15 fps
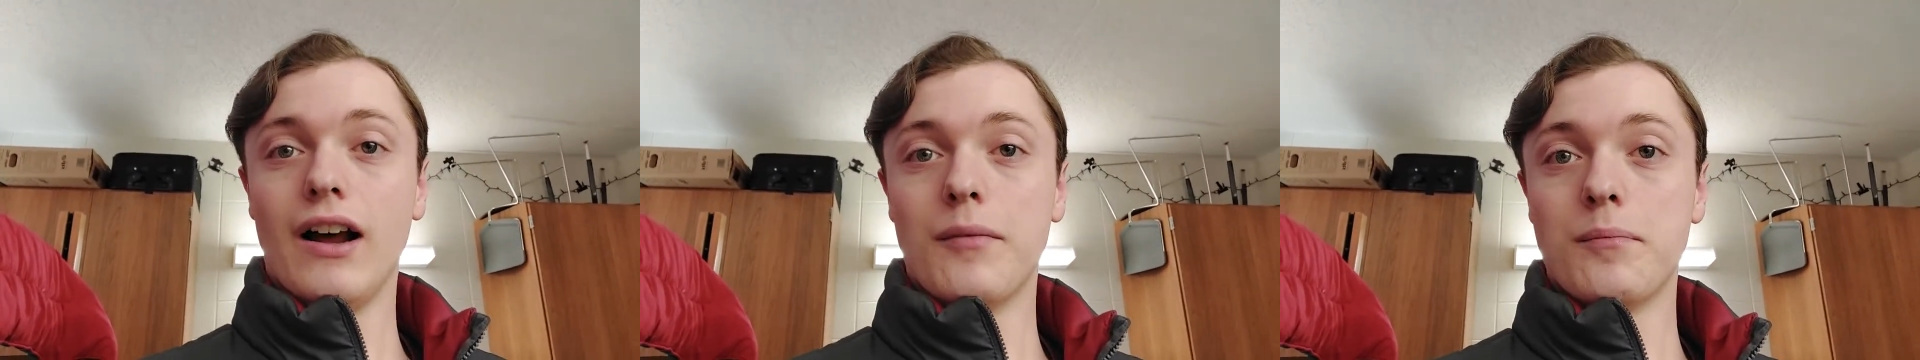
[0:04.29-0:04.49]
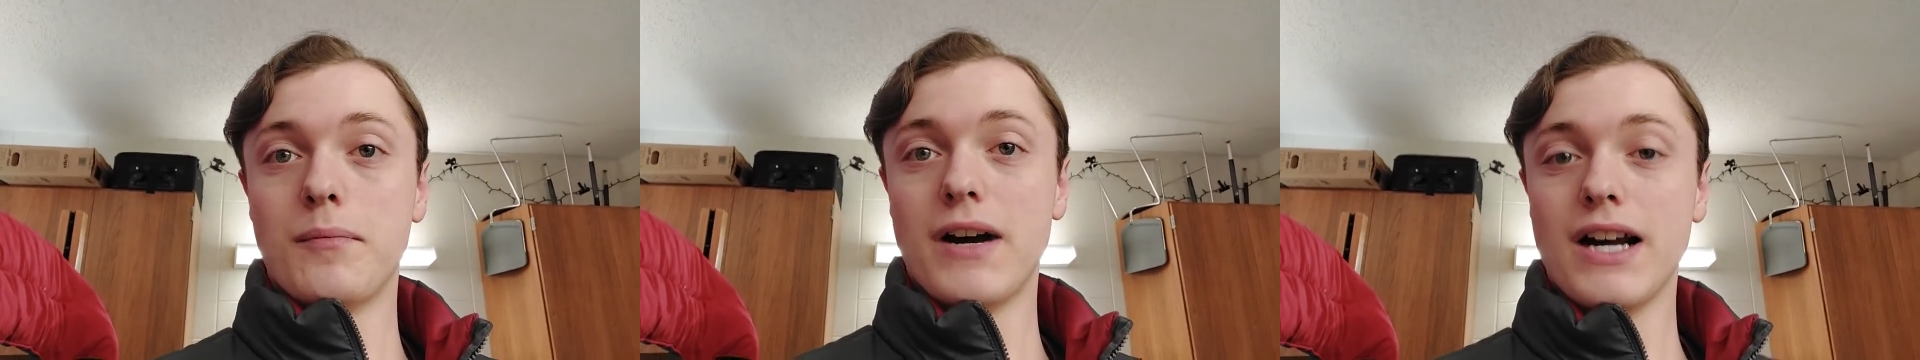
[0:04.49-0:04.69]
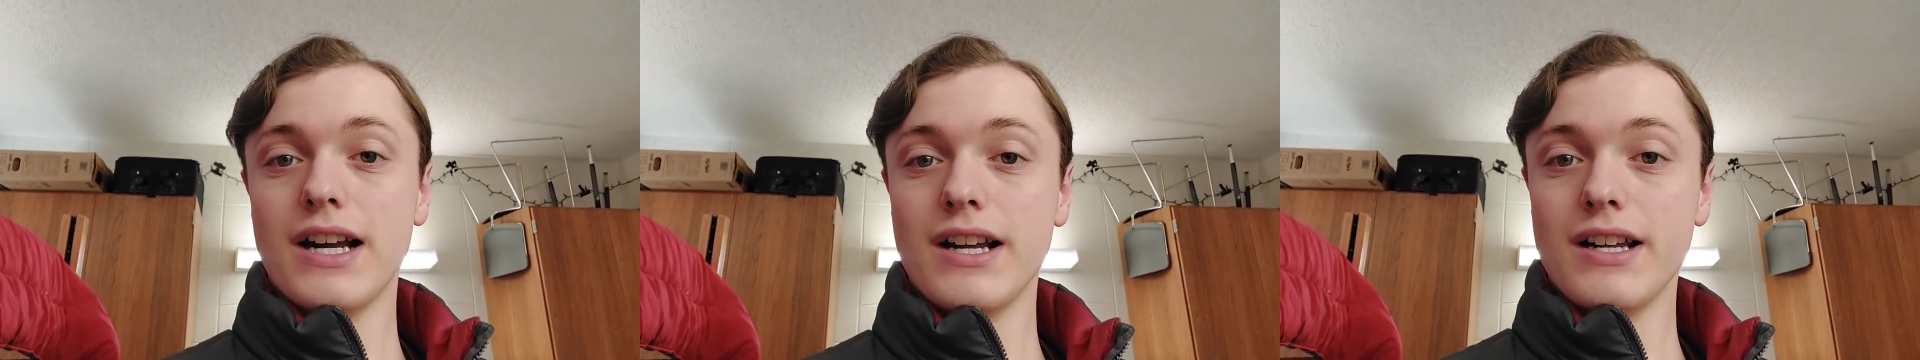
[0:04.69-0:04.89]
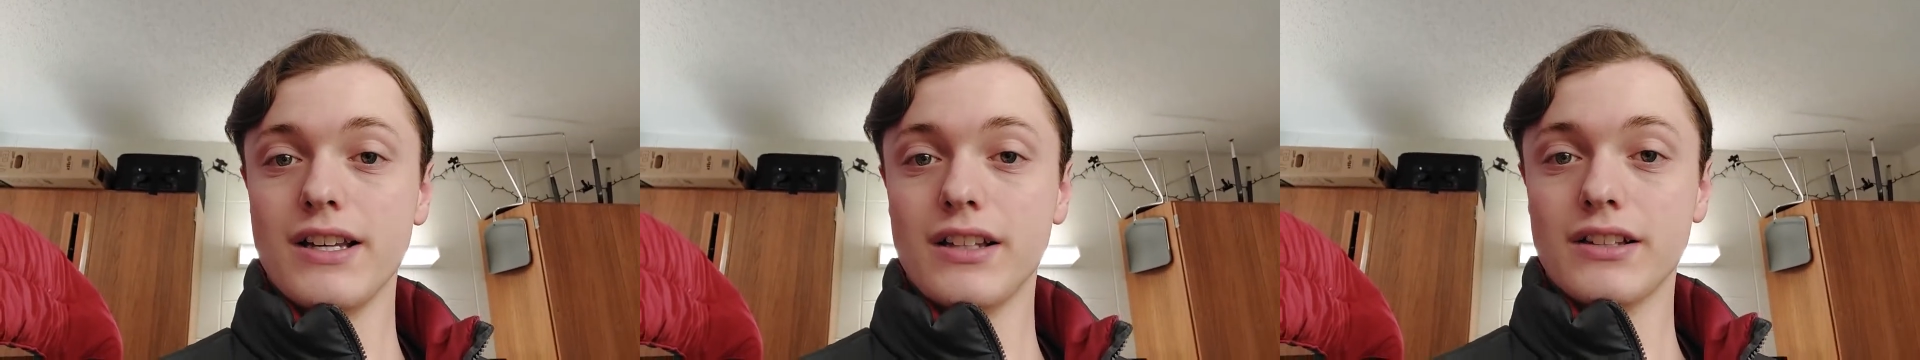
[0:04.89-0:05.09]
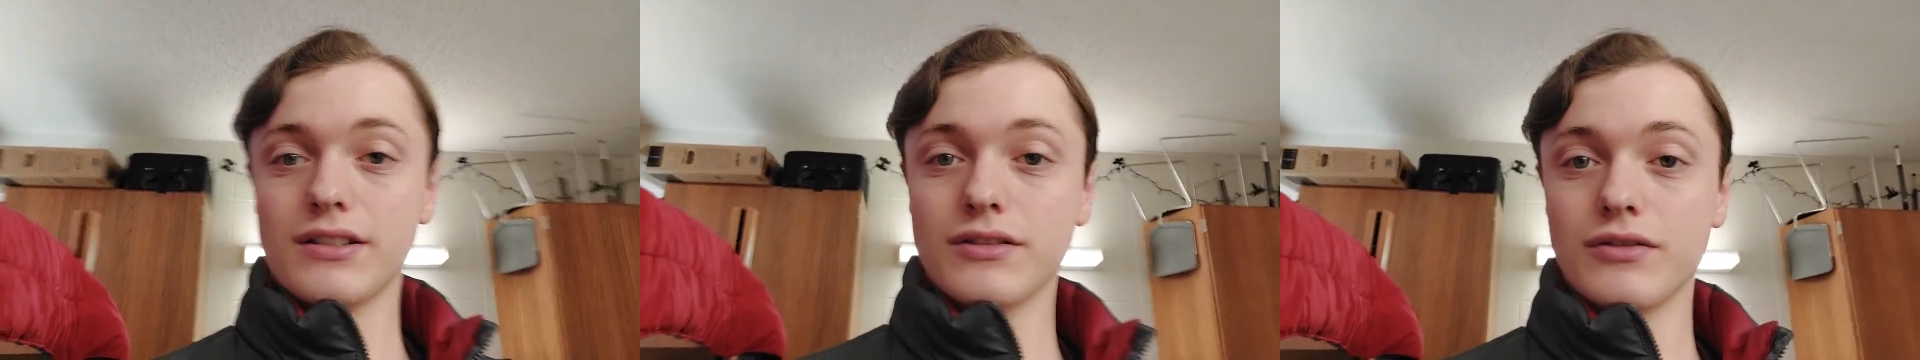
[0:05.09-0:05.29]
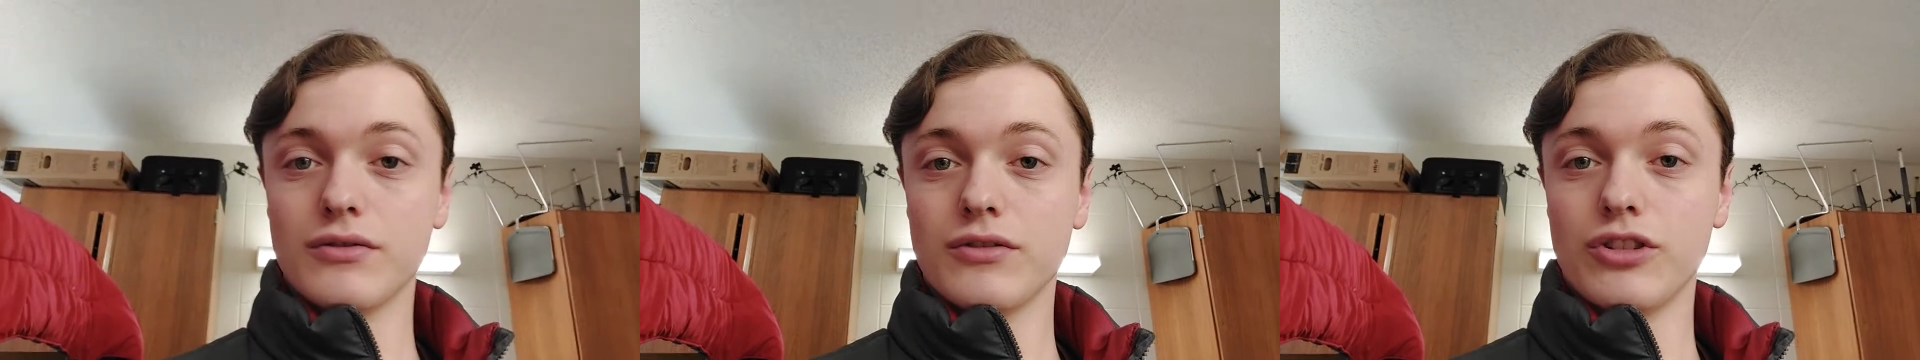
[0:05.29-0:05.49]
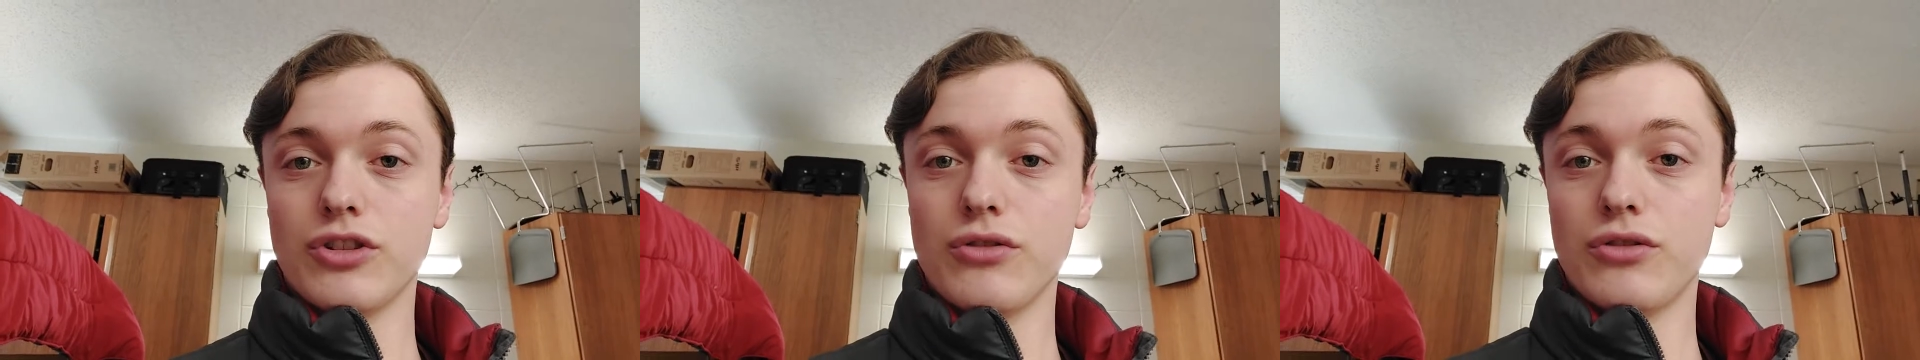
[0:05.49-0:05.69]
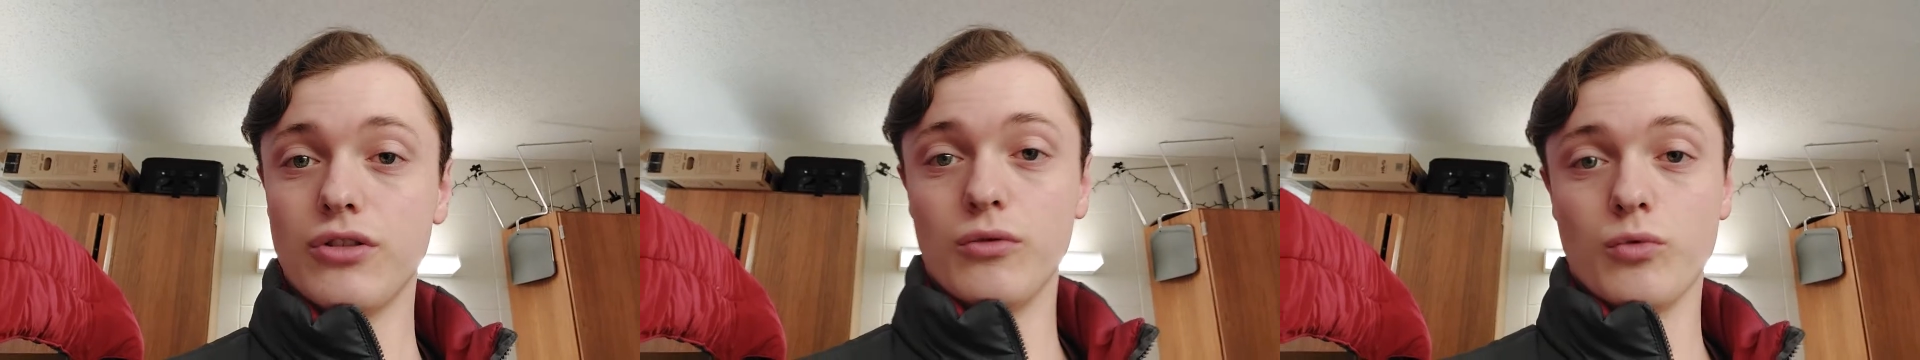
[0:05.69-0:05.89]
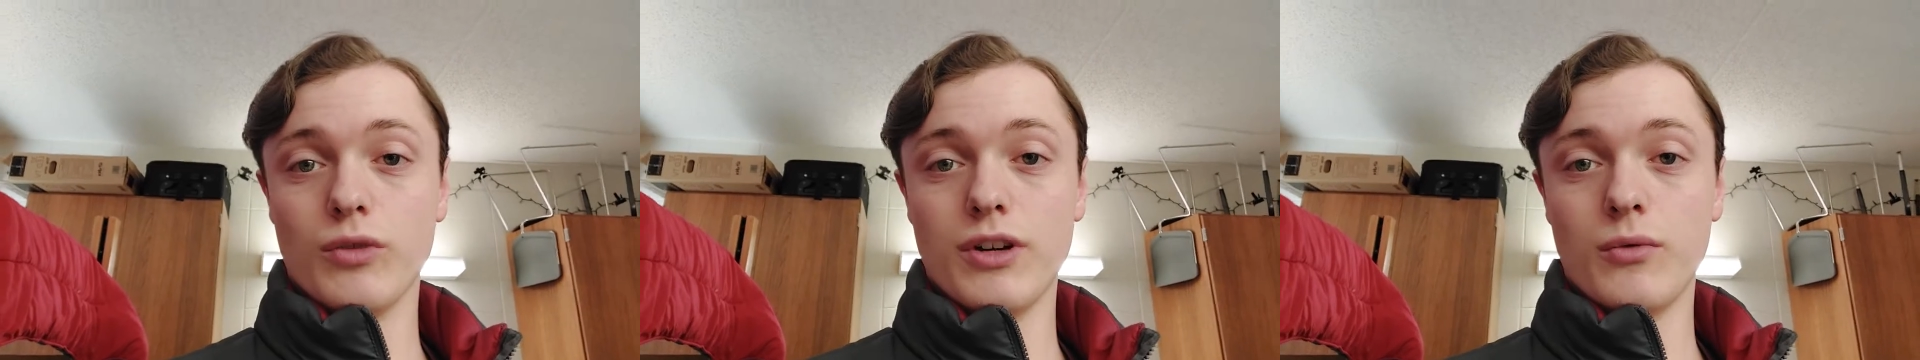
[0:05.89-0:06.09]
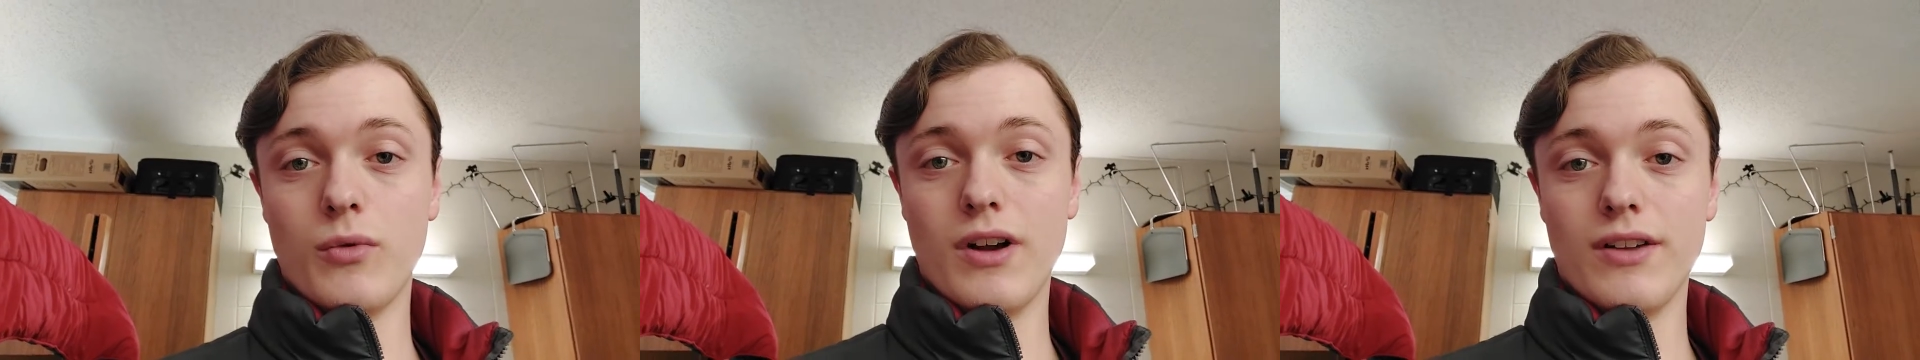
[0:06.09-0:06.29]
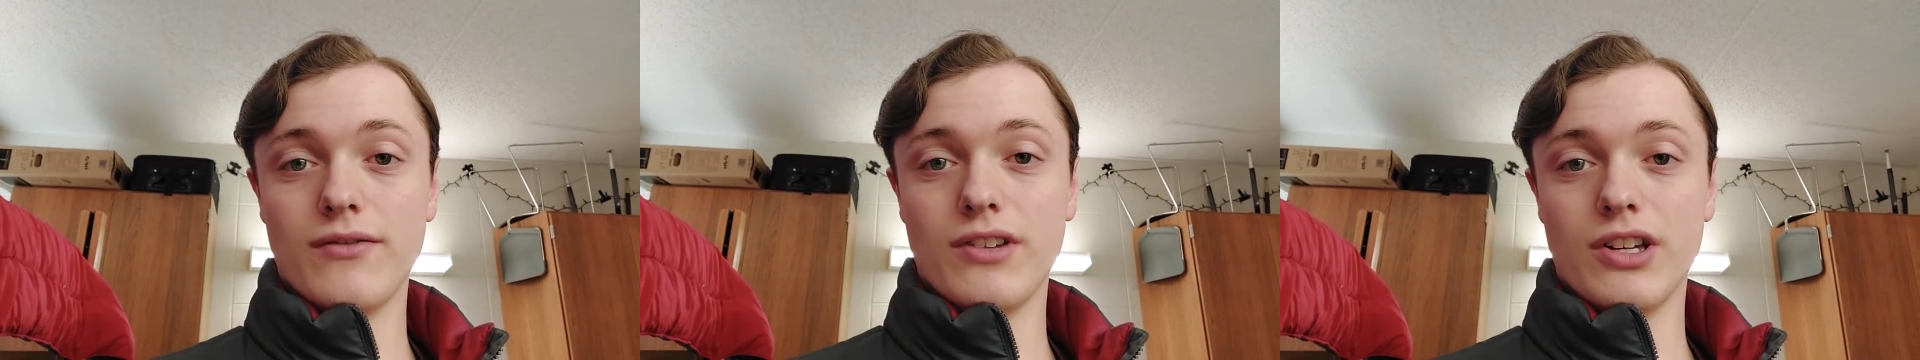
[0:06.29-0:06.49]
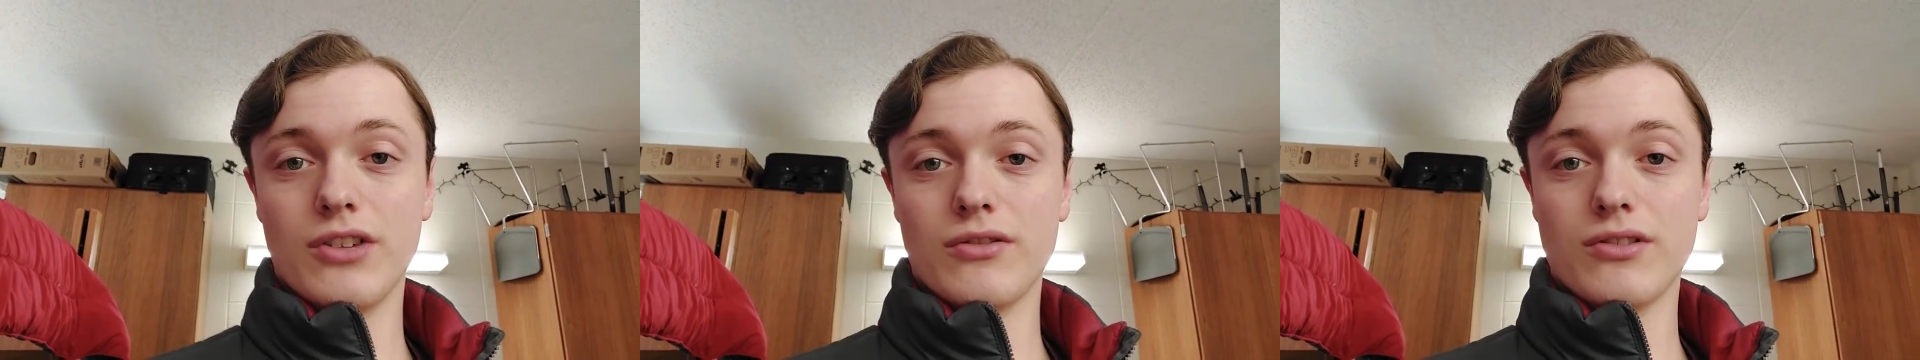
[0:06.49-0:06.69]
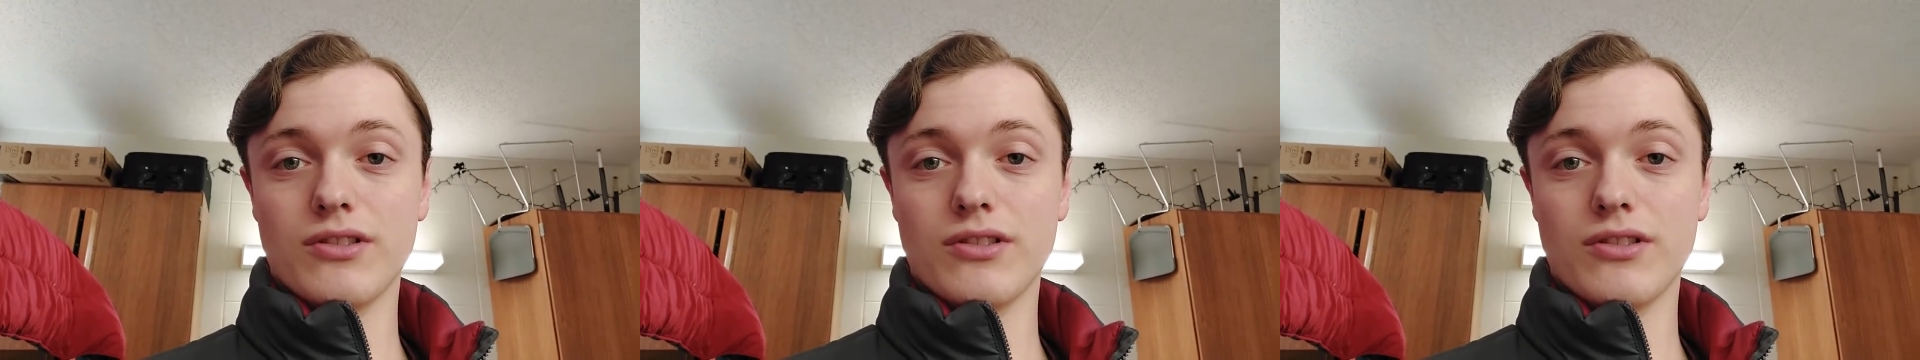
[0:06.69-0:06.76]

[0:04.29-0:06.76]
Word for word: my YouTube Rewind video